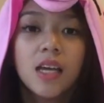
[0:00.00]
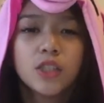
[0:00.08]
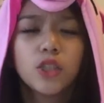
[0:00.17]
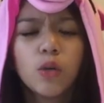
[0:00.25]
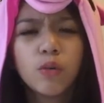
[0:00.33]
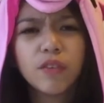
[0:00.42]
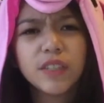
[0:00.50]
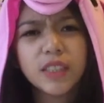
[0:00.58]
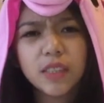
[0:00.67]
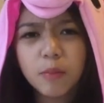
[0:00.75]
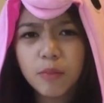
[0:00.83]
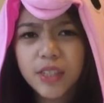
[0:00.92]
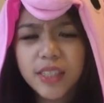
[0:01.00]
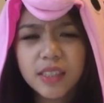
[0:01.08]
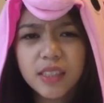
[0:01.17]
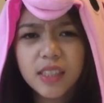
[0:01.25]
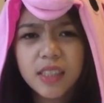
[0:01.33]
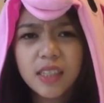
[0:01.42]
So for some
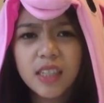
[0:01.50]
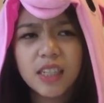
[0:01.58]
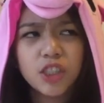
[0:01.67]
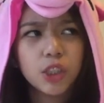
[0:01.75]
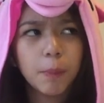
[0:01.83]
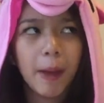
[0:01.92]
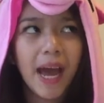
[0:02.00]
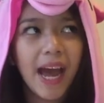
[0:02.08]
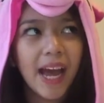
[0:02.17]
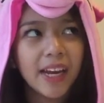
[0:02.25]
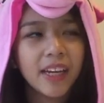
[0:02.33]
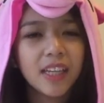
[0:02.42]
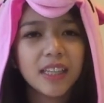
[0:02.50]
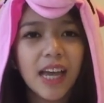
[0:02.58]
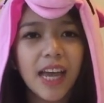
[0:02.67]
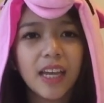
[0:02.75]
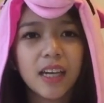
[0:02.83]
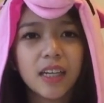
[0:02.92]
reason in Japan,
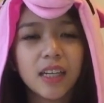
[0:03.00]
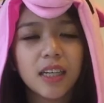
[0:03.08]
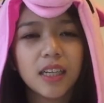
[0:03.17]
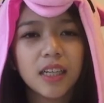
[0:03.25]
like